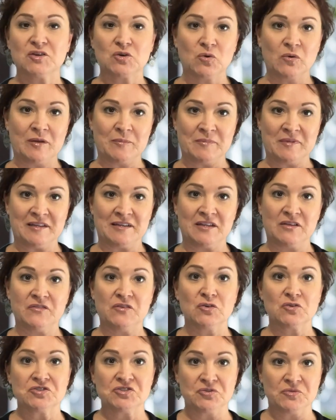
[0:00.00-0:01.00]
equipment
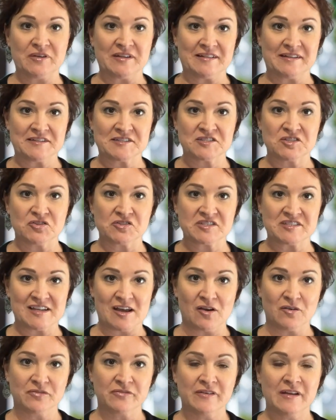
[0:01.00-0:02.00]
if you're doing this
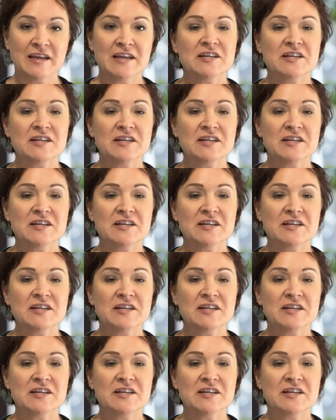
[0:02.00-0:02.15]
yourself.